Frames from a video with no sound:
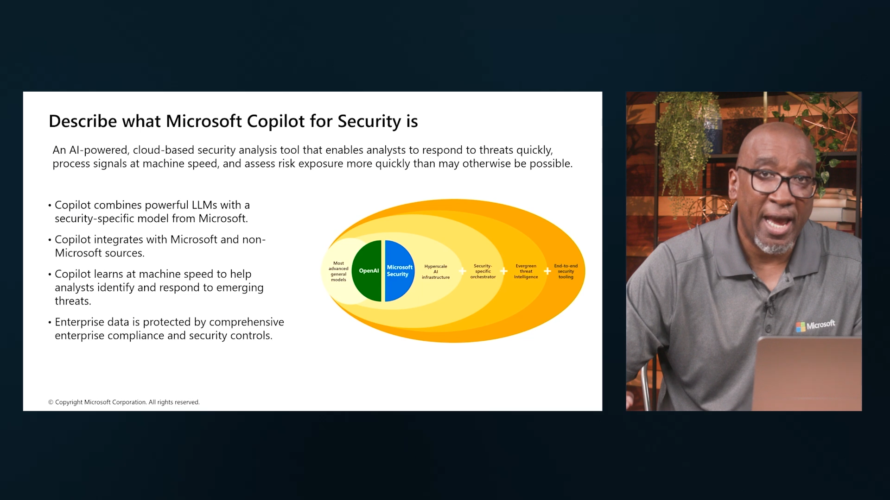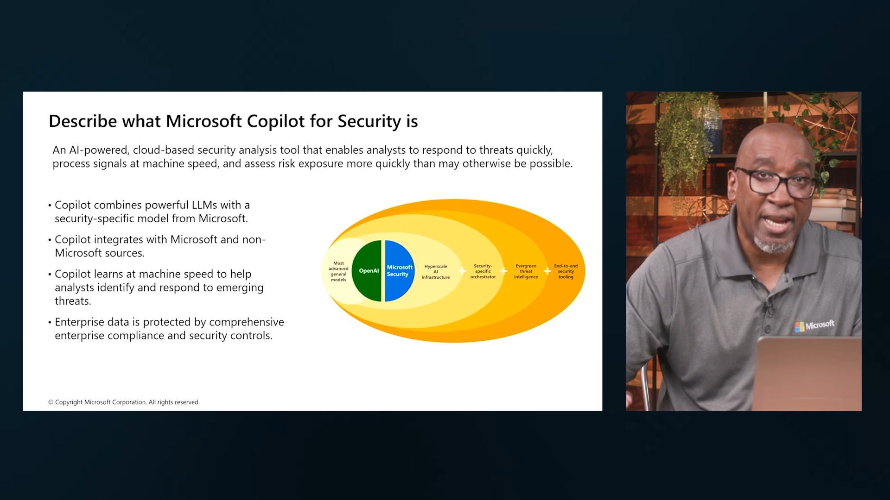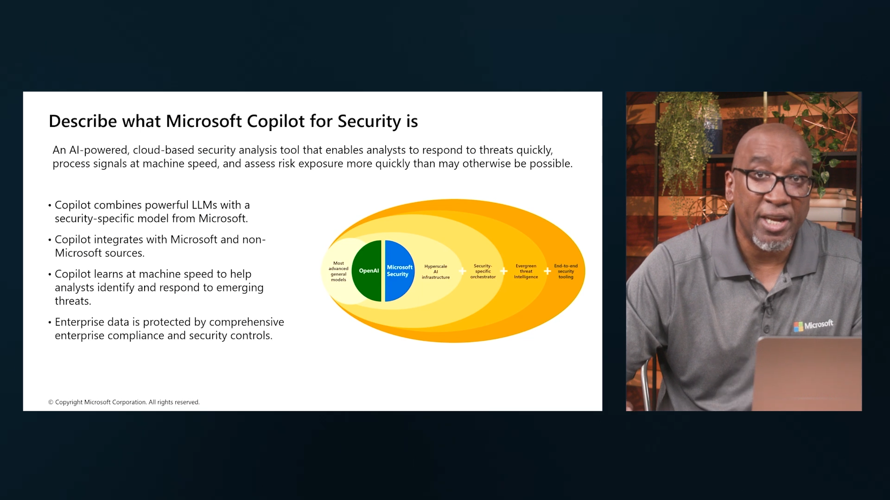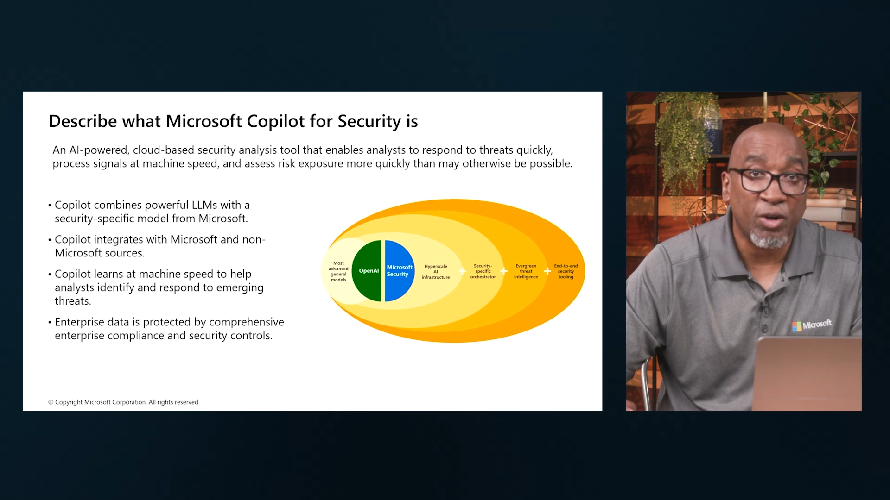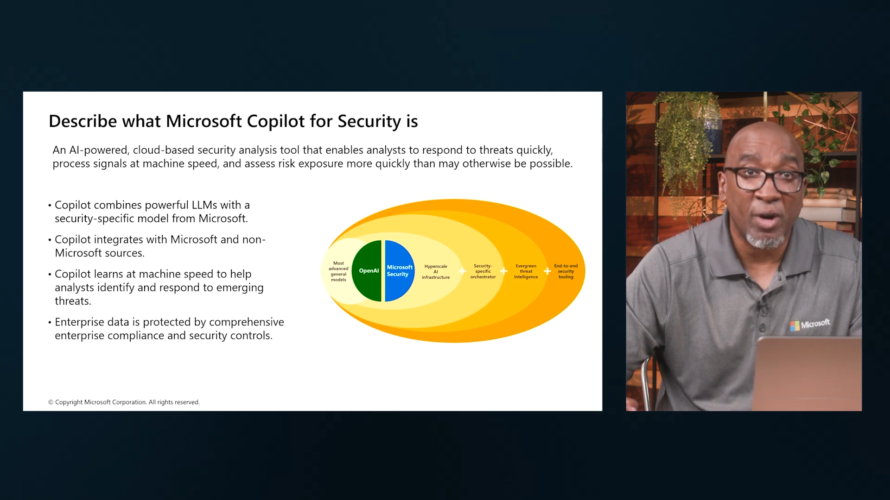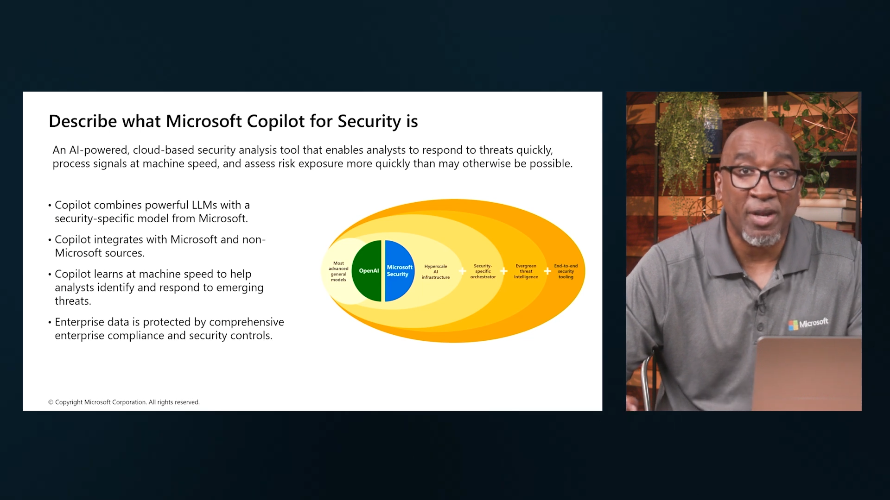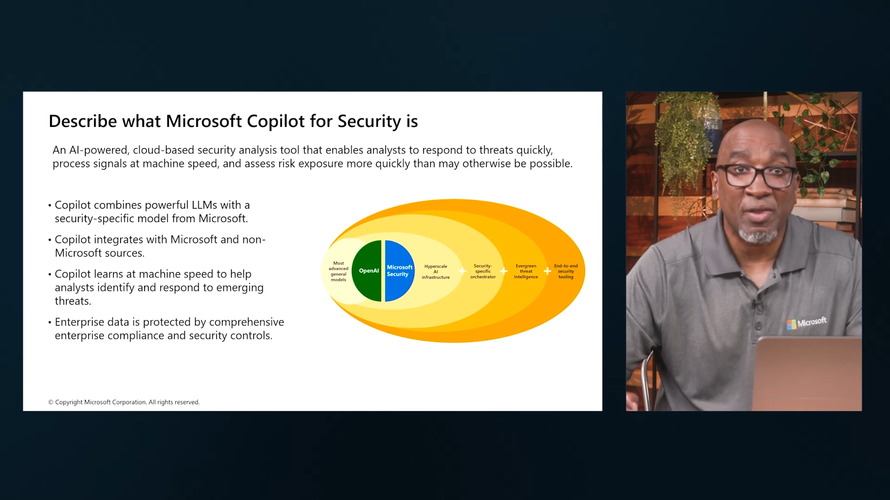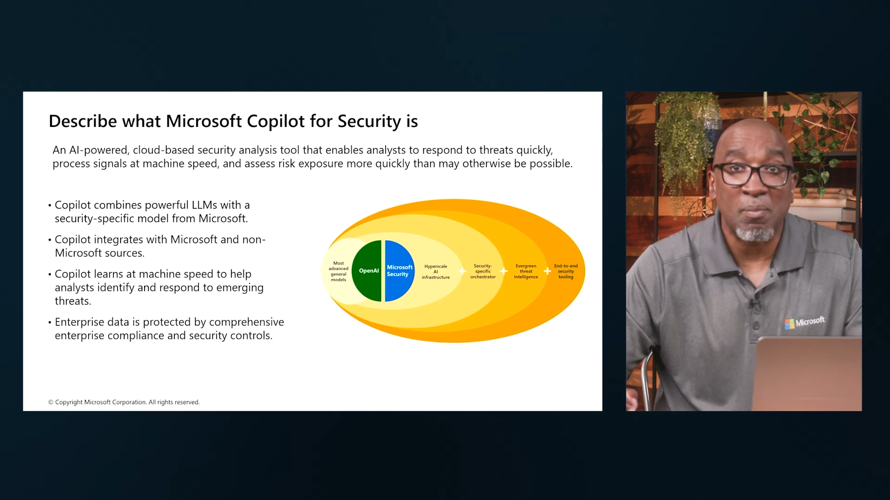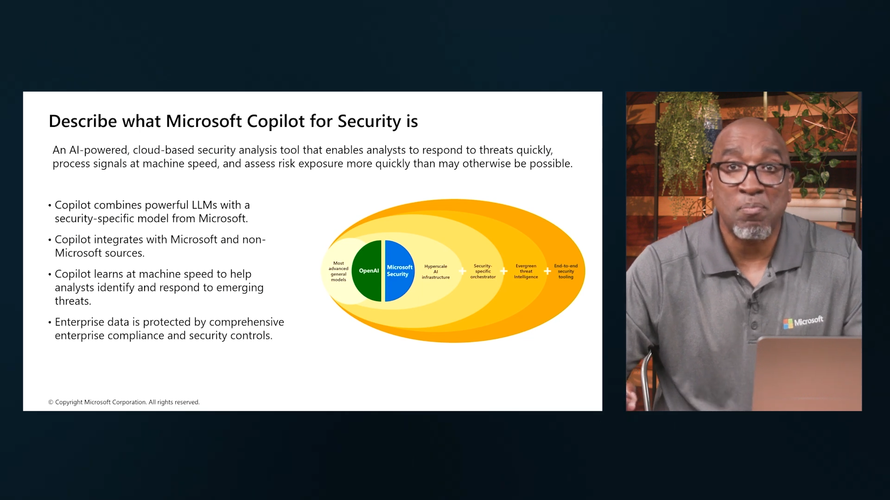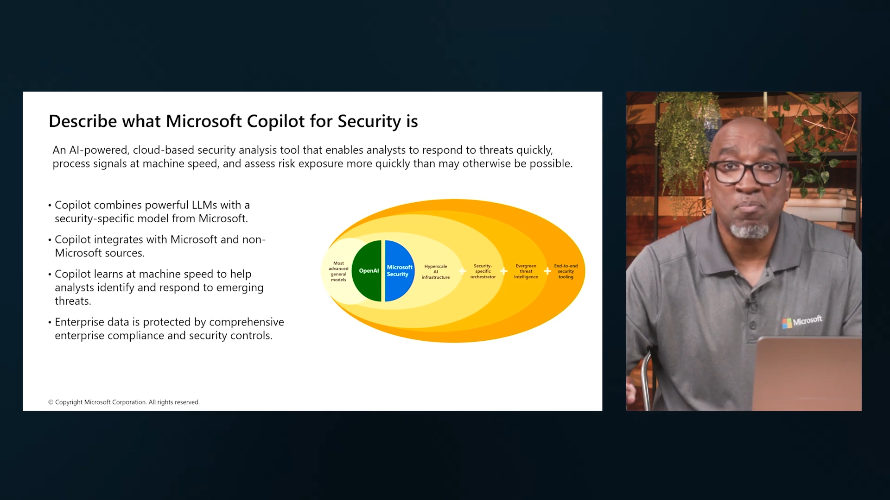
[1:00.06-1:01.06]
and integrating
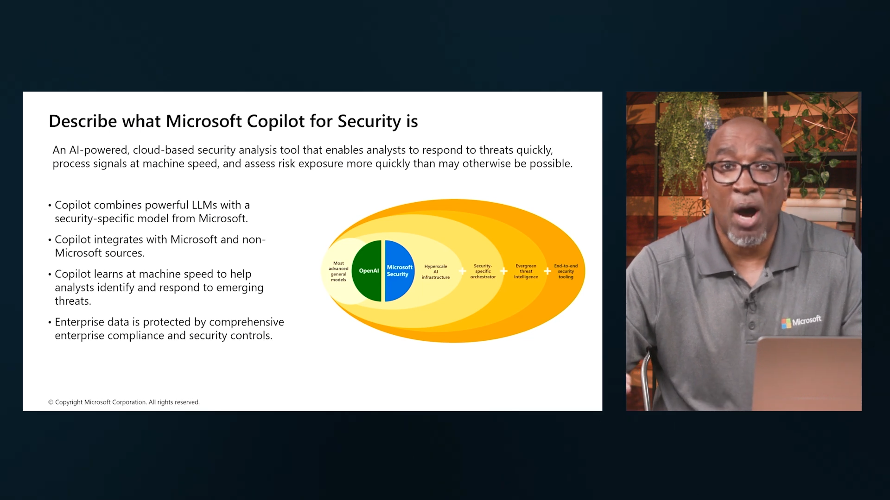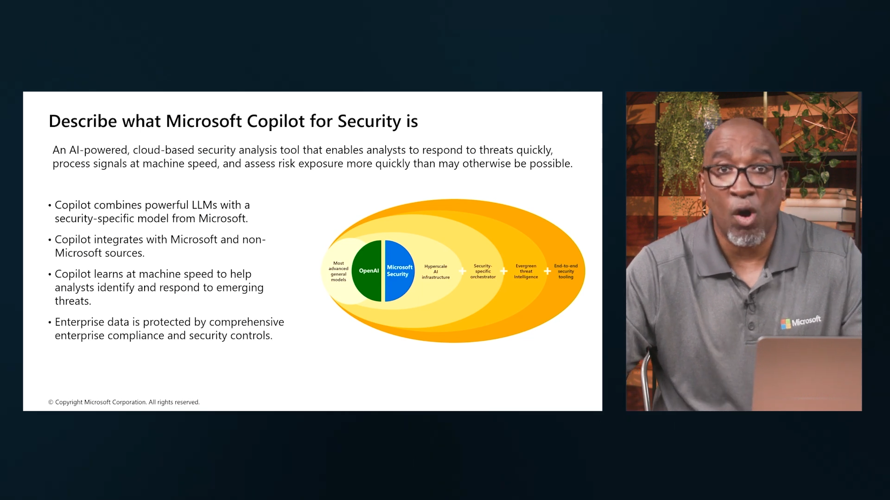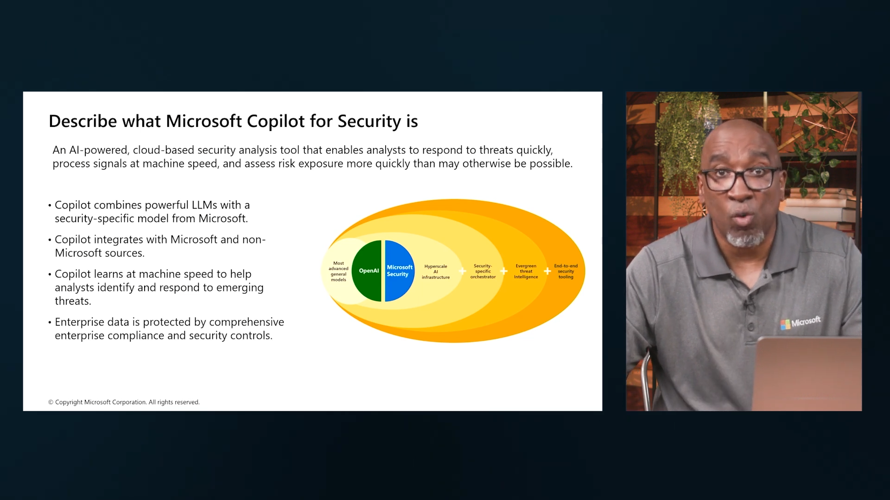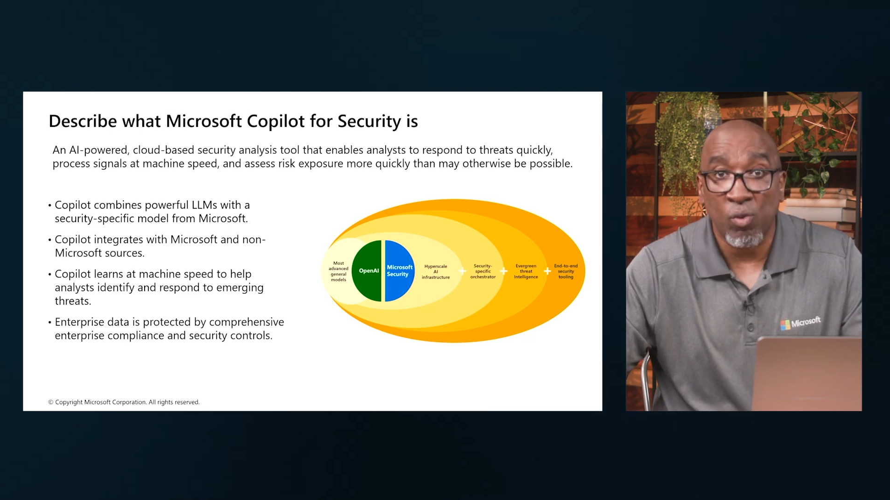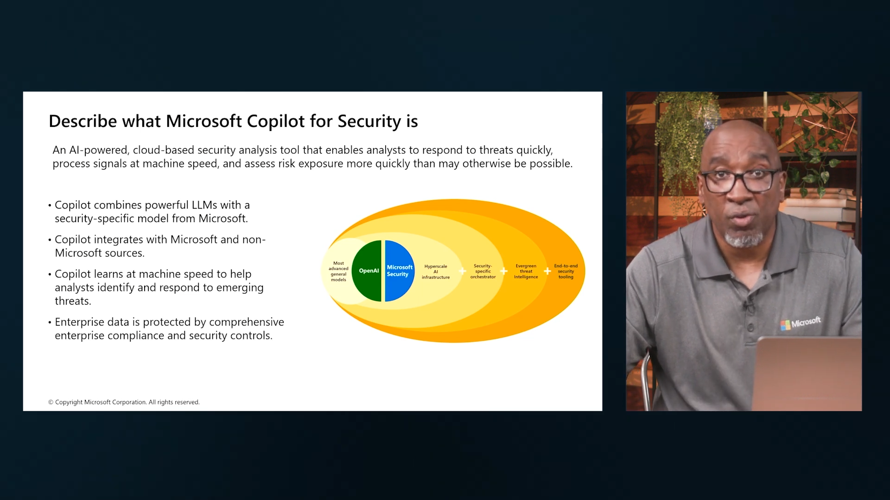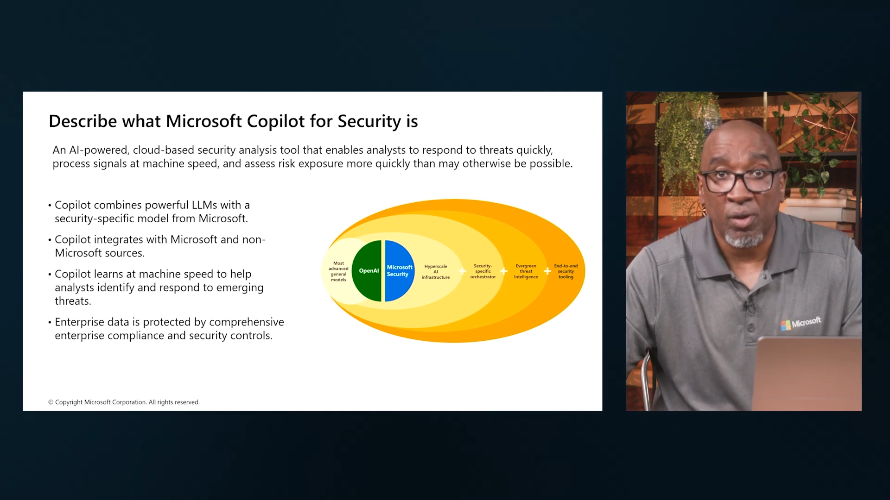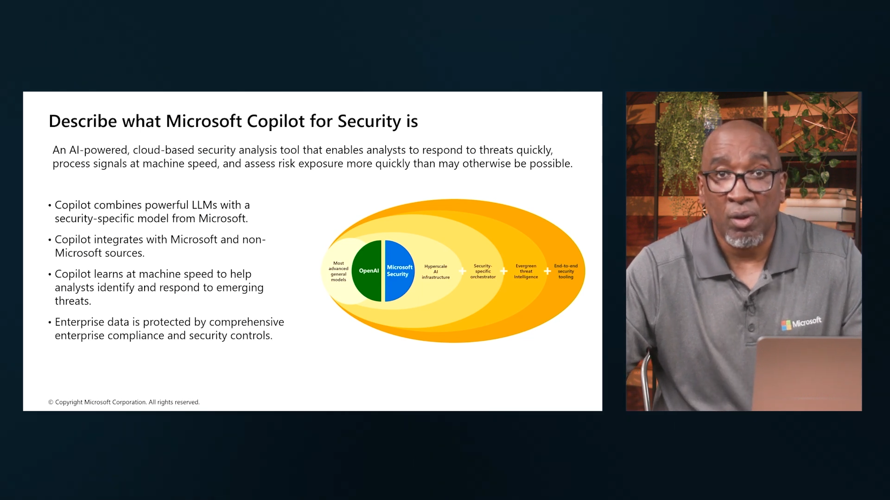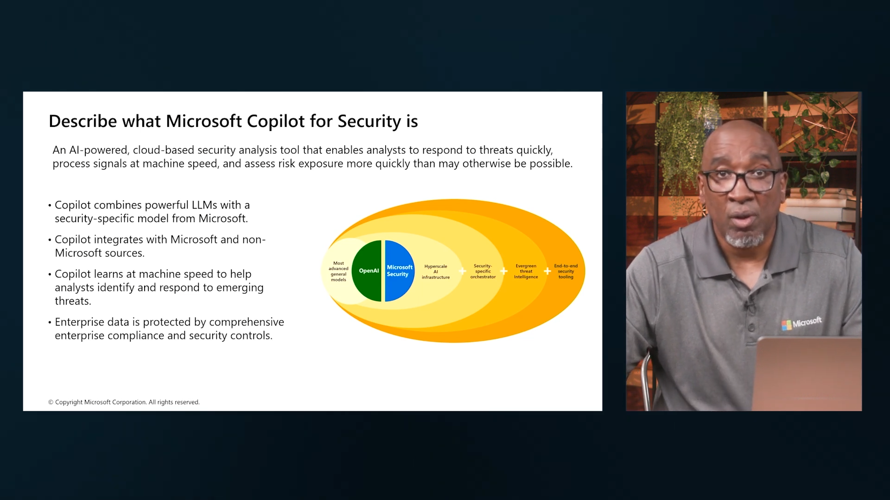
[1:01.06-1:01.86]
them both